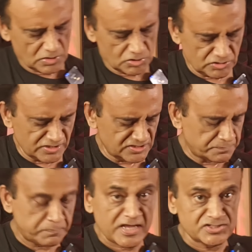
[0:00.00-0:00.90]
So there is
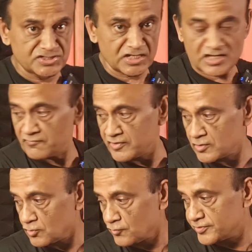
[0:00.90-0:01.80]
a plastic
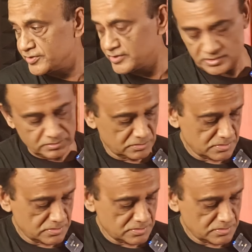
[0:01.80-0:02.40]
cover over here,